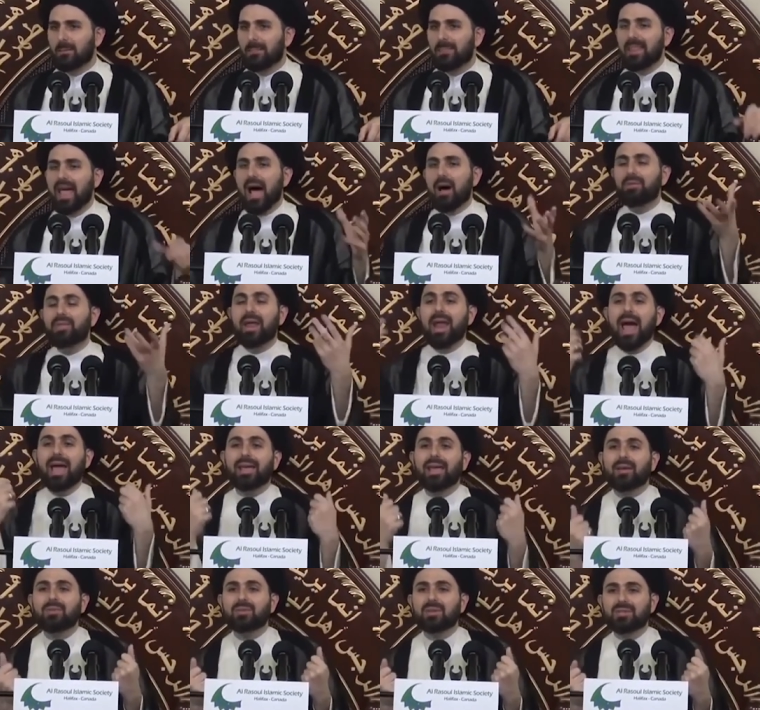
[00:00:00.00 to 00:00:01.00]
Now that I
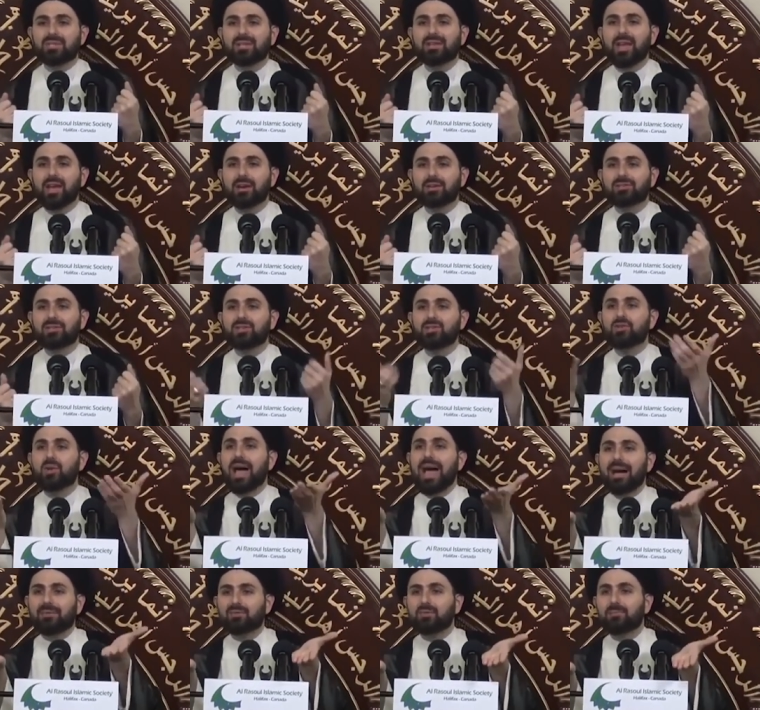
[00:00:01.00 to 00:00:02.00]
get this inheritance, do
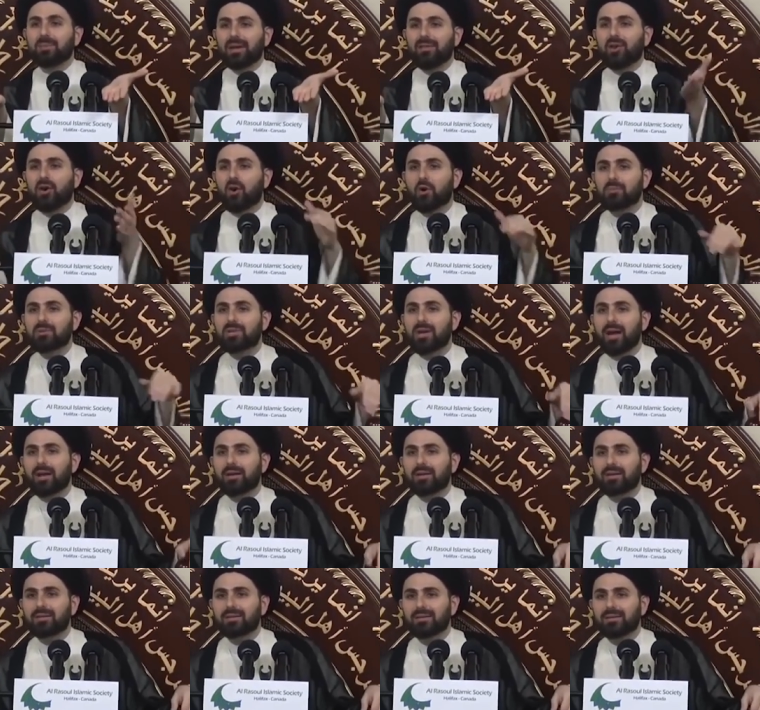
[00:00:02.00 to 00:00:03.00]
I have to pay the khums
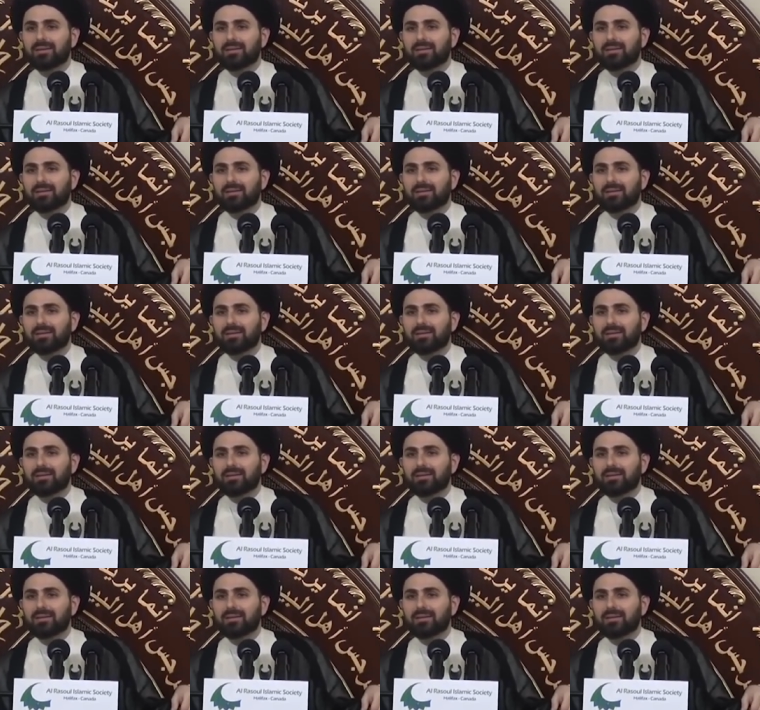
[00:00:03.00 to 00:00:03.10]
on it?